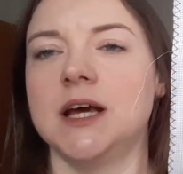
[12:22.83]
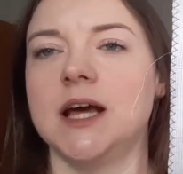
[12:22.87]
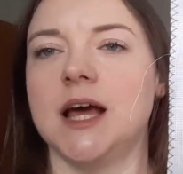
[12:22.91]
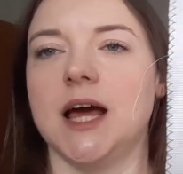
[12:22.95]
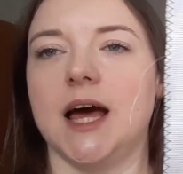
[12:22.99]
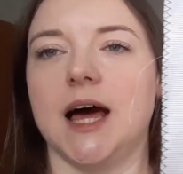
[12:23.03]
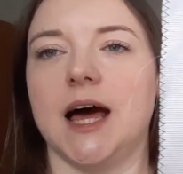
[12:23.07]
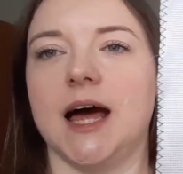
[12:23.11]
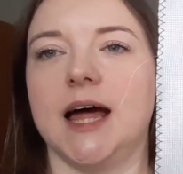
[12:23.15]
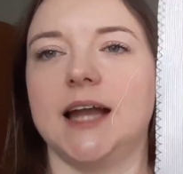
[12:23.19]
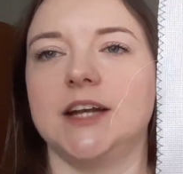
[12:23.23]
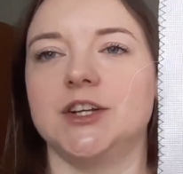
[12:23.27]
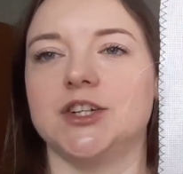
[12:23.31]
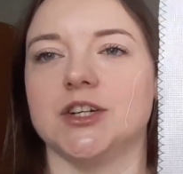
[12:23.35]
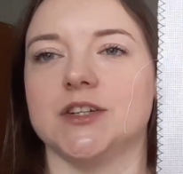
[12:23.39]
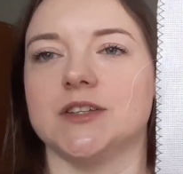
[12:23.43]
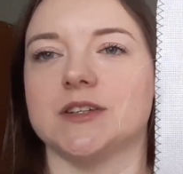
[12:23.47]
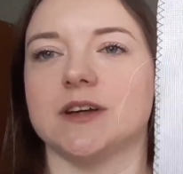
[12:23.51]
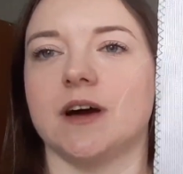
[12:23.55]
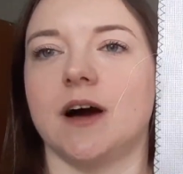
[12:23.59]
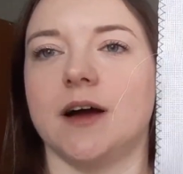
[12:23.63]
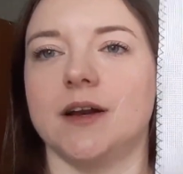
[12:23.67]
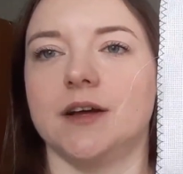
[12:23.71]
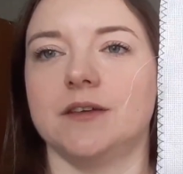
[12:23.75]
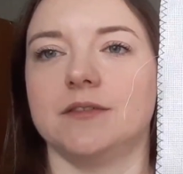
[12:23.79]
and just
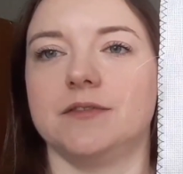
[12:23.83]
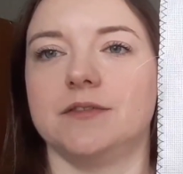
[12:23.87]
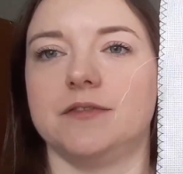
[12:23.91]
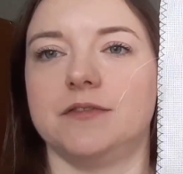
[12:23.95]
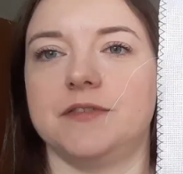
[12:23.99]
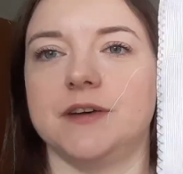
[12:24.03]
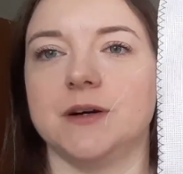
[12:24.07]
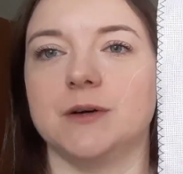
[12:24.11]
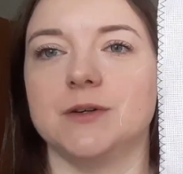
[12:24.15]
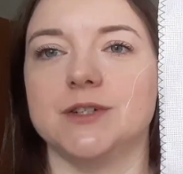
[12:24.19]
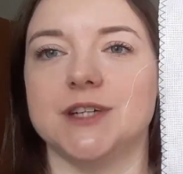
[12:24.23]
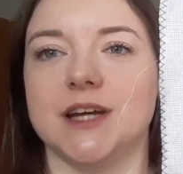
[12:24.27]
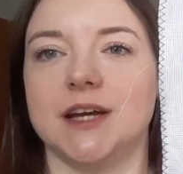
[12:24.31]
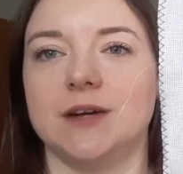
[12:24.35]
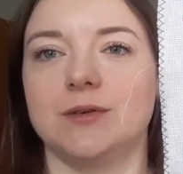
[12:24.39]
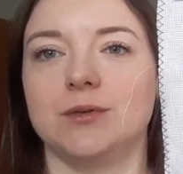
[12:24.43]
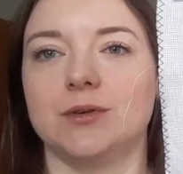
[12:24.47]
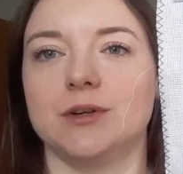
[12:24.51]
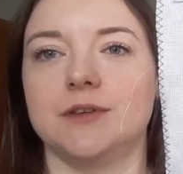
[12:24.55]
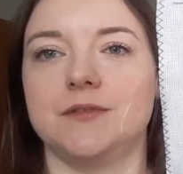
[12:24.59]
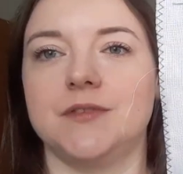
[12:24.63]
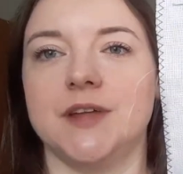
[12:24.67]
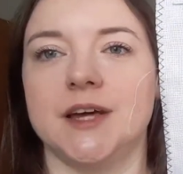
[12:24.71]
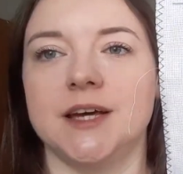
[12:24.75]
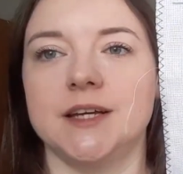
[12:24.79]
kind of filled in all
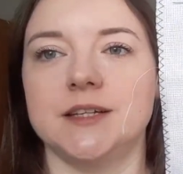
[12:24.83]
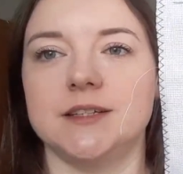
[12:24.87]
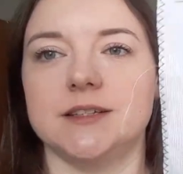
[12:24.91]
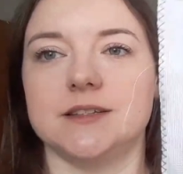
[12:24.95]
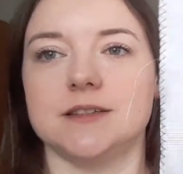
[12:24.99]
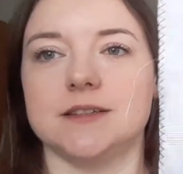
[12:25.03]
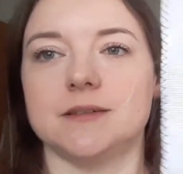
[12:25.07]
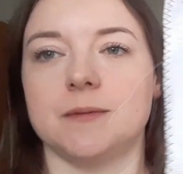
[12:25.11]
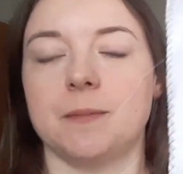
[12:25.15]
of this.